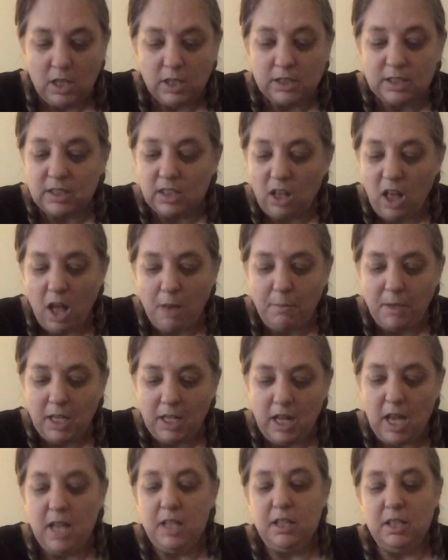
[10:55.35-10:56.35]
Salami
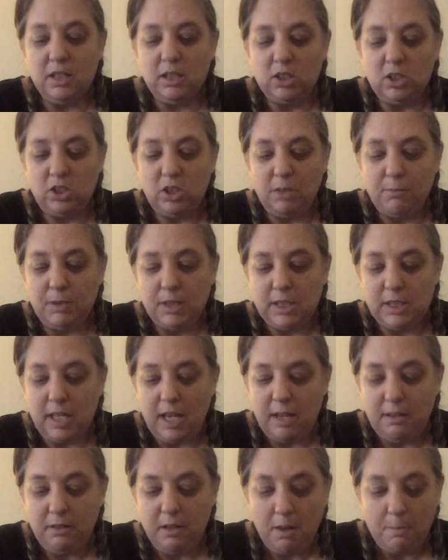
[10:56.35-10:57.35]
and onions, Jimmy
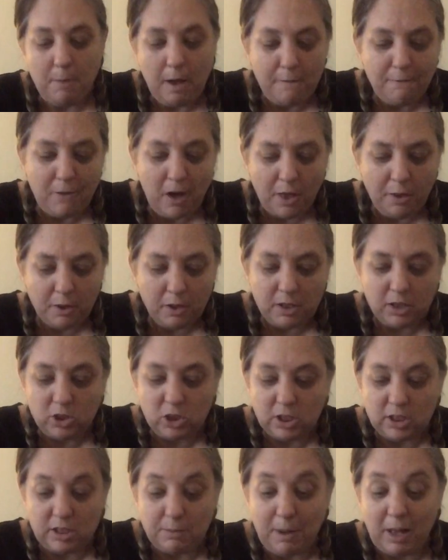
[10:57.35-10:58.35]
said. My father could
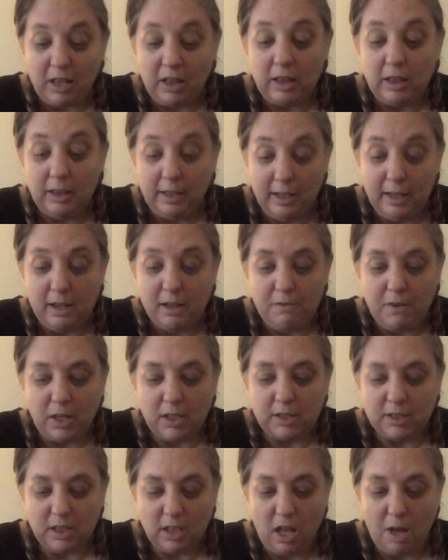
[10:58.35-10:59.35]
just about live
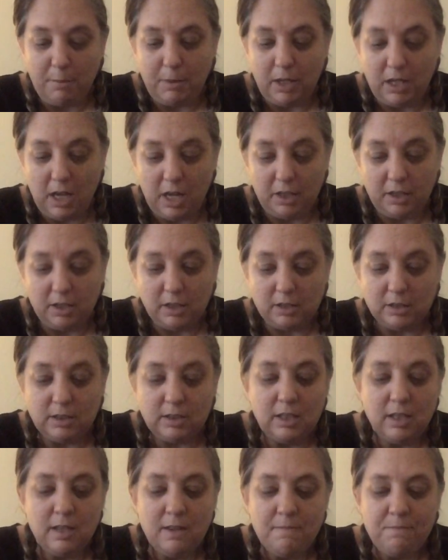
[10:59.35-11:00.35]
on salami and
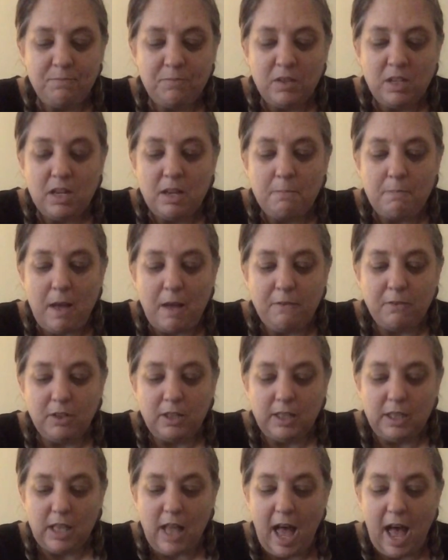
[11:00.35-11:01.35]
onions.
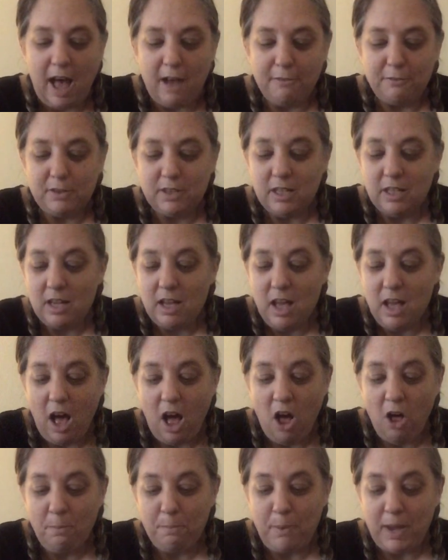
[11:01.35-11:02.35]
Beverly laughed.
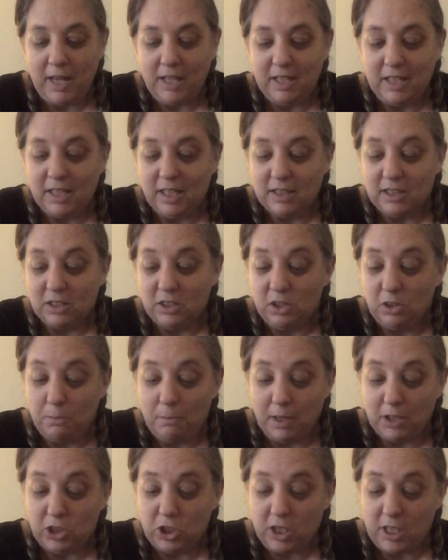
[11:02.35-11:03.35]
I'll bet he doesn't do
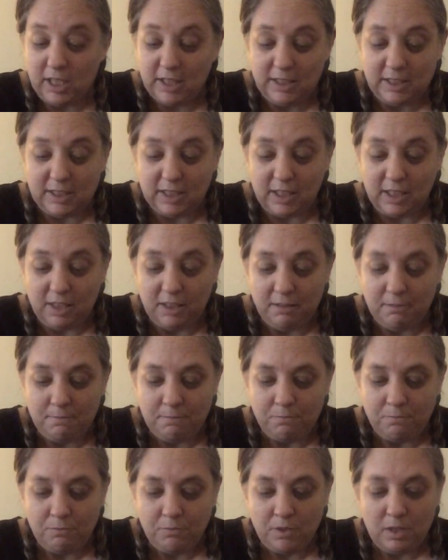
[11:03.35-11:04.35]
much kissing.
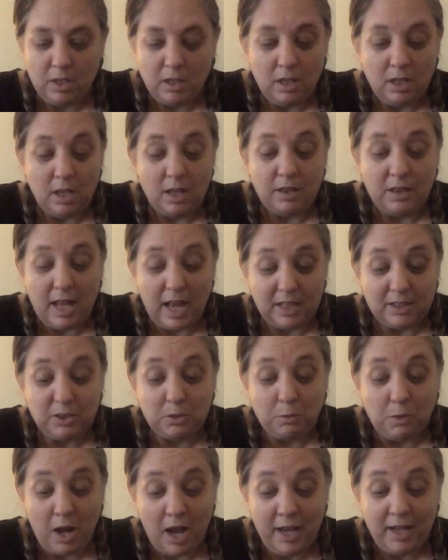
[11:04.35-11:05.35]

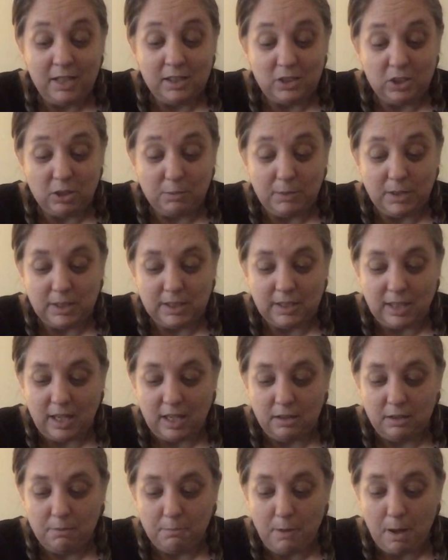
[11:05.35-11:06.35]
That's right, Jimmy
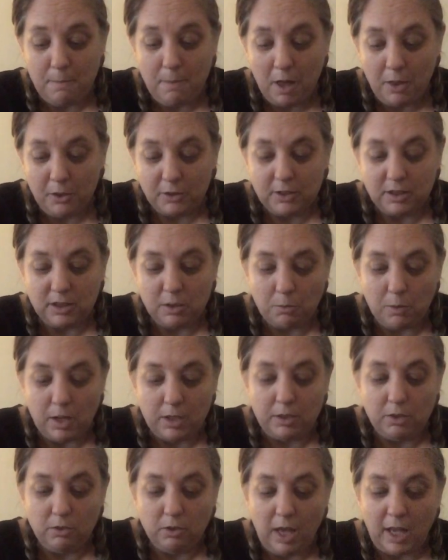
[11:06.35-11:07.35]
said. My mother's the
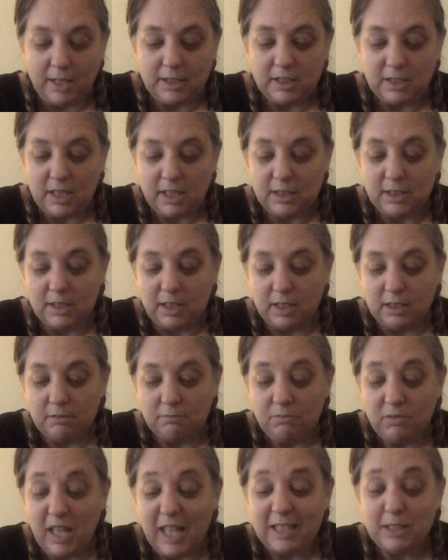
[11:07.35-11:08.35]
one who likes kissing.
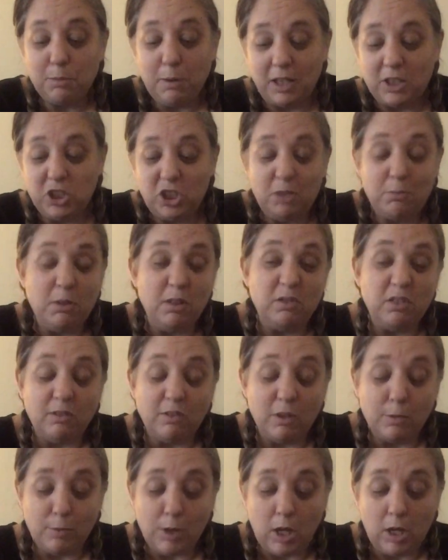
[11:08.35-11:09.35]
That's why she moved to
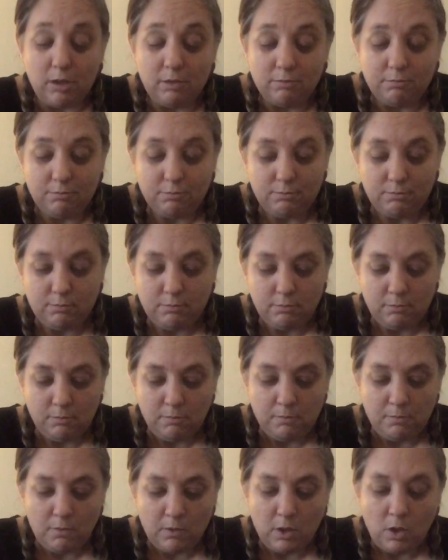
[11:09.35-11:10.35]
Vermont.
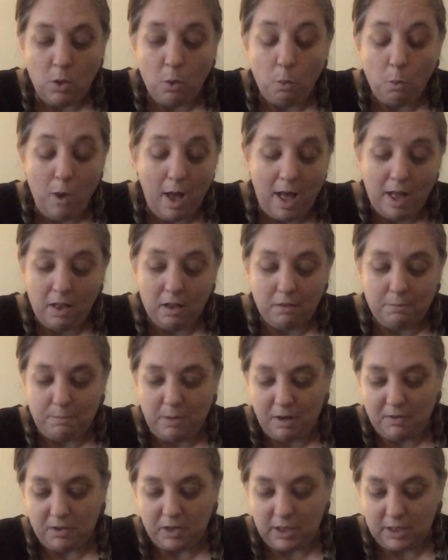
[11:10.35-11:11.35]
Well,
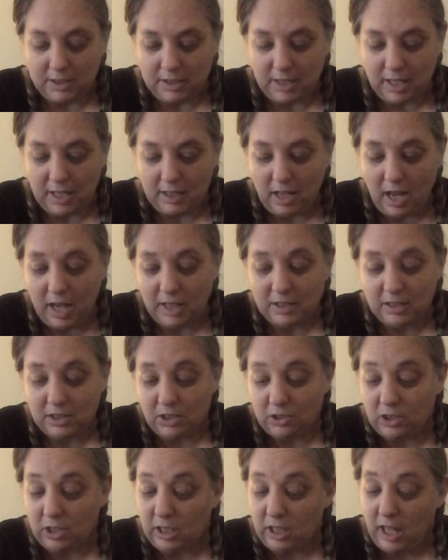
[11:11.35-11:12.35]
Beverly said, I'd
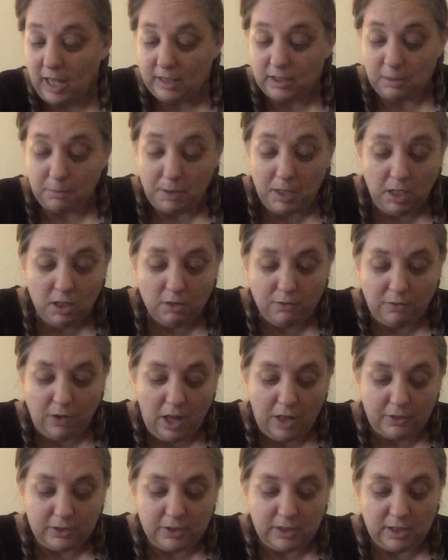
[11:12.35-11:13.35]
certainly like to meet your
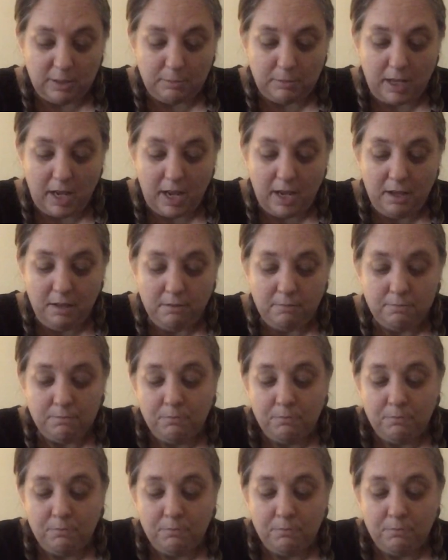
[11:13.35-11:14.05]
father someday.